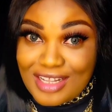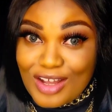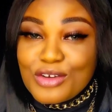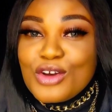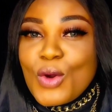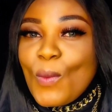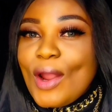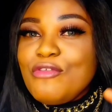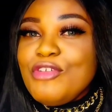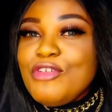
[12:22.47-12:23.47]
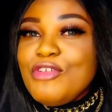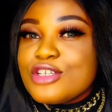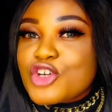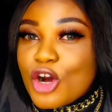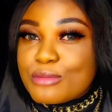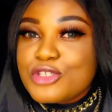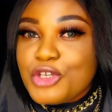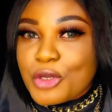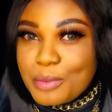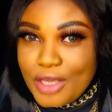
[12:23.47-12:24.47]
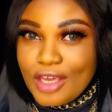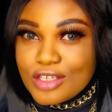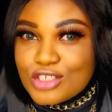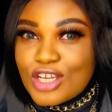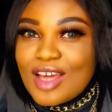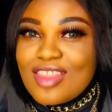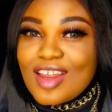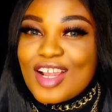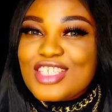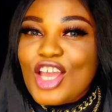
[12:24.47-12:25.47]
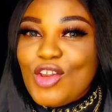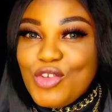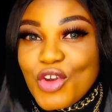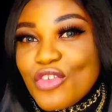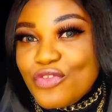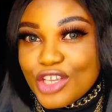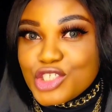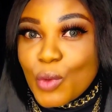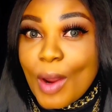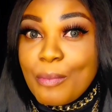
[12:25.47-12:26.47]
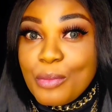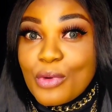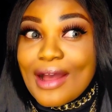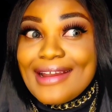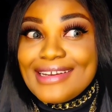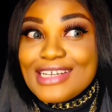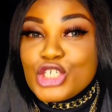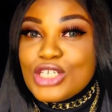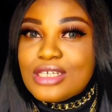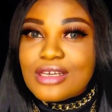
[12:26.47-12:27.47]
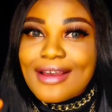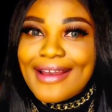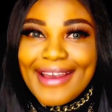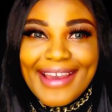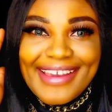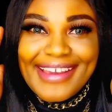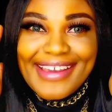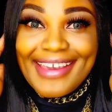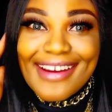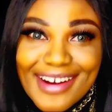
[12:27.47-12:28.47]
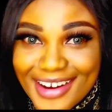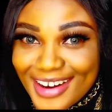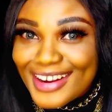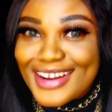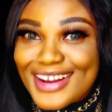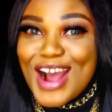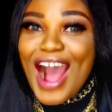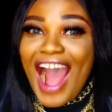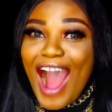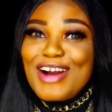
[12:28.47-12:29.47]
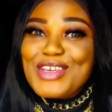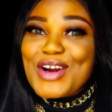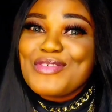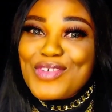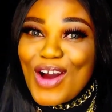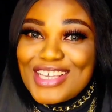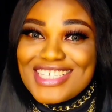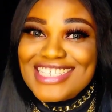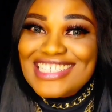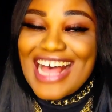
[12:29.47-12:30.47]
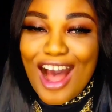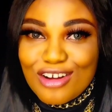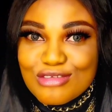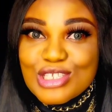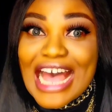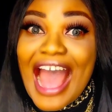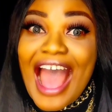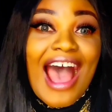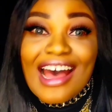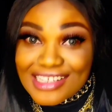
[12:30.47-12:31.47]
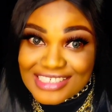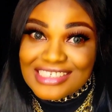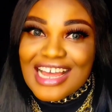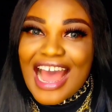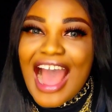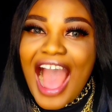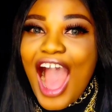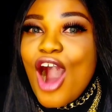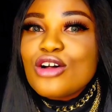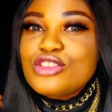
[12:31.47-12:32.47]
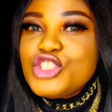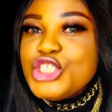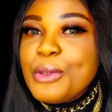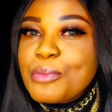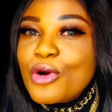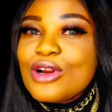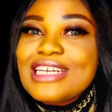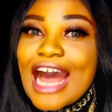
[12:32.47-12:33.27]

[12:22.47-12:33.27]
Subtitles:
Now, when recruiters come to your page, there is a new feature where people can literally hear how your voice sounds and how the